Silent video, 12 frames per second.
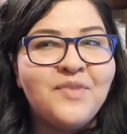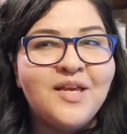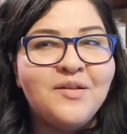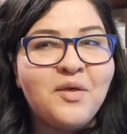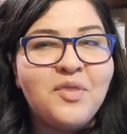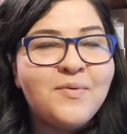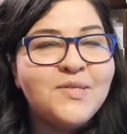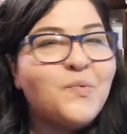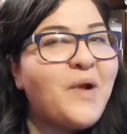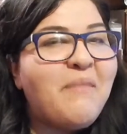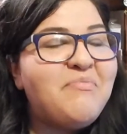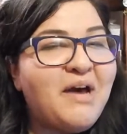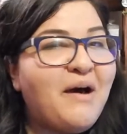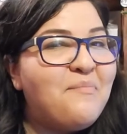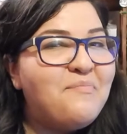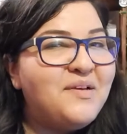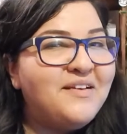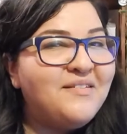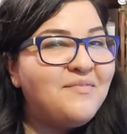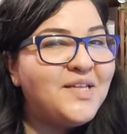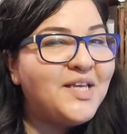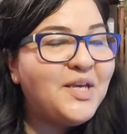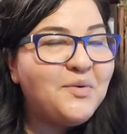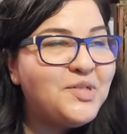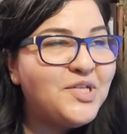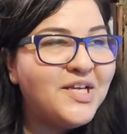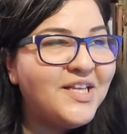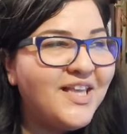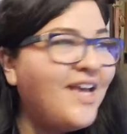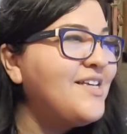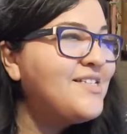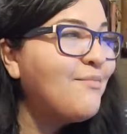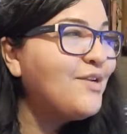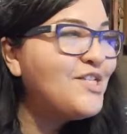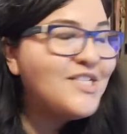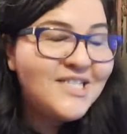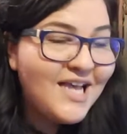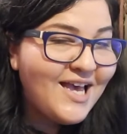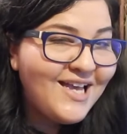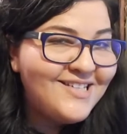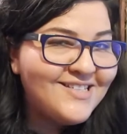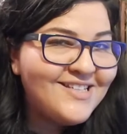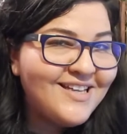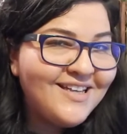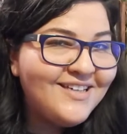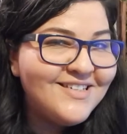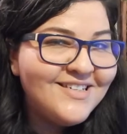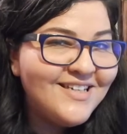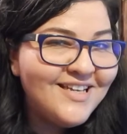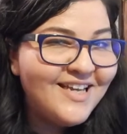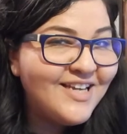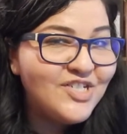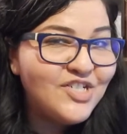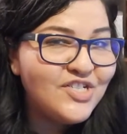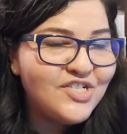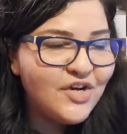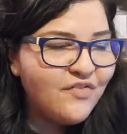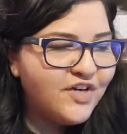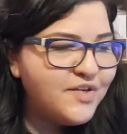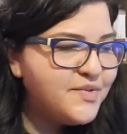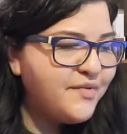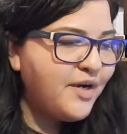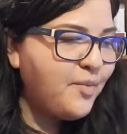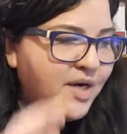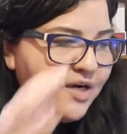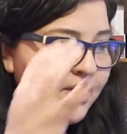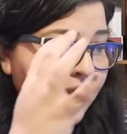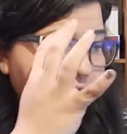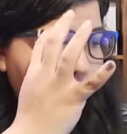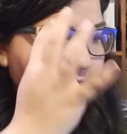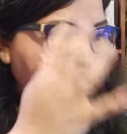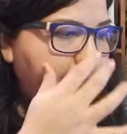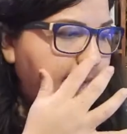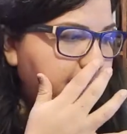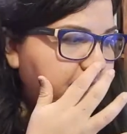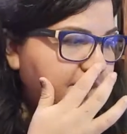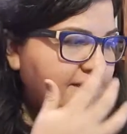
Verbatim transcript: nothing was wrapped up. Huge, like somebody just dies and it's just over. It was very weird. Um, the